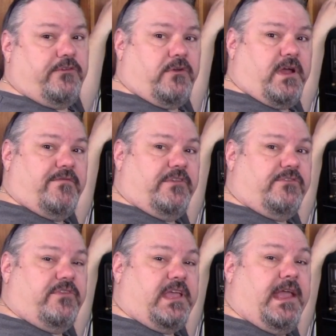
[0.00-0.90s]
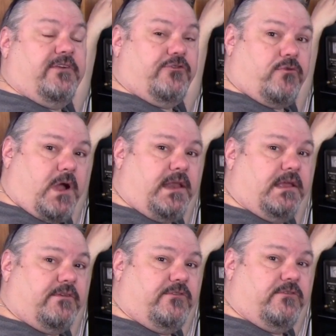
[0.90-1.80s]
also have the
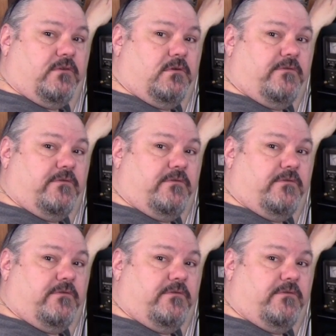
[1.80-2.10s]
Cantronics